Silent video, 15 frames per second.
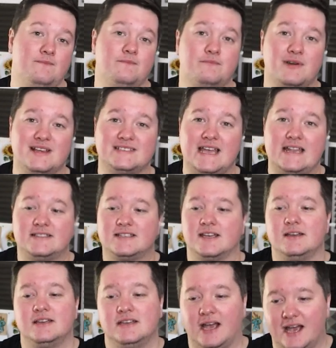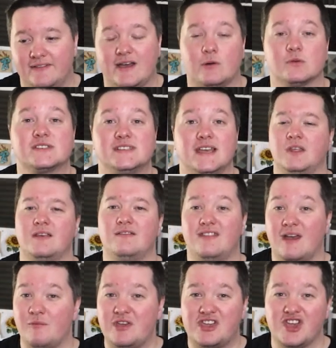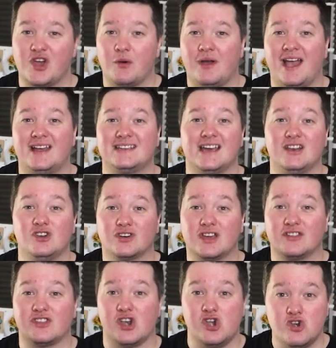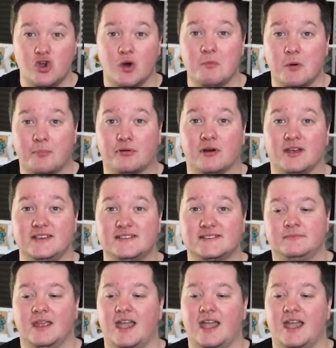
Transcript: Press enter and that will save. Then we can go ahead and look at the normal price.